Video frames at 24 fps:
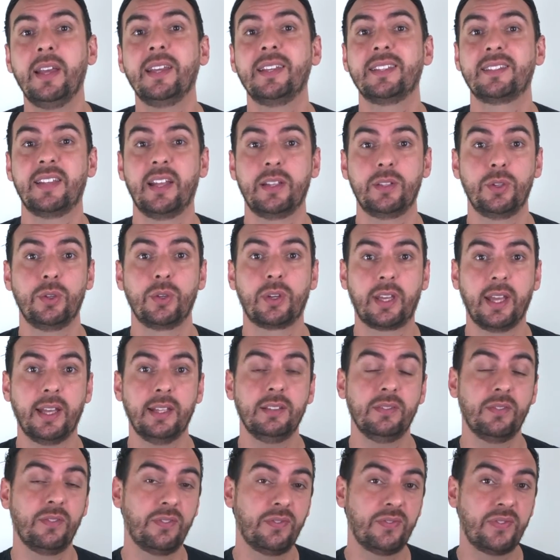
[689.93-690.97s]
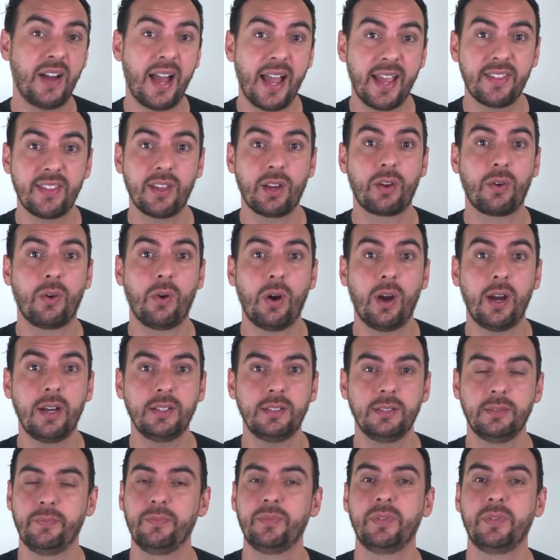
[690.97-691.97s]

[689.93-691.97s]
is that you can find a chord.